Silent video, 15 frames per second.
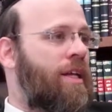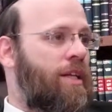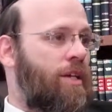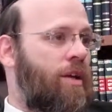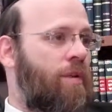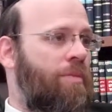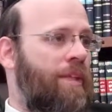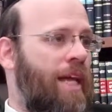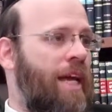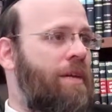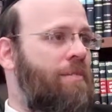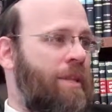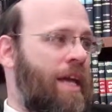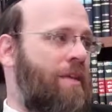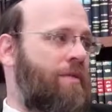You know what I'm saying?
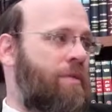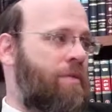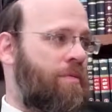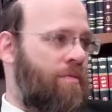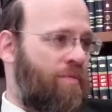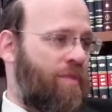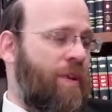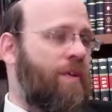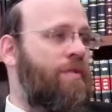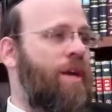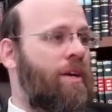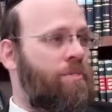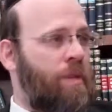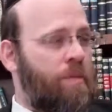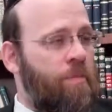But they have to figure
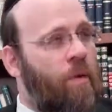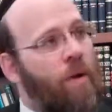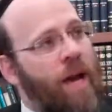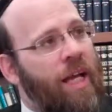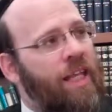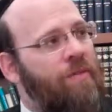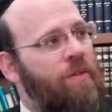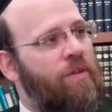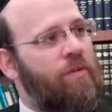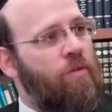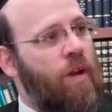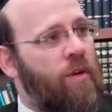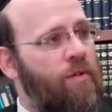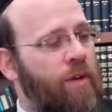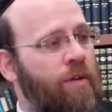out, be proactive to try
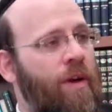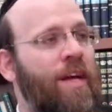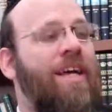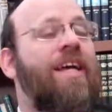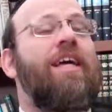to figure out.